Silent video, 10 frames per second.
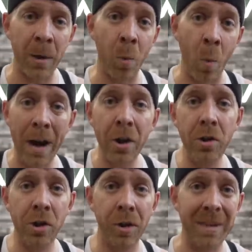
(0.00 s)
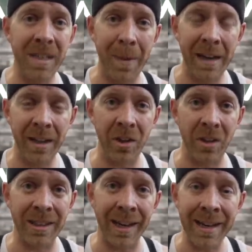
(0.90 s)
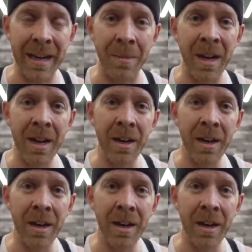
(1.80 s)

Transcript: and where you should be spending your time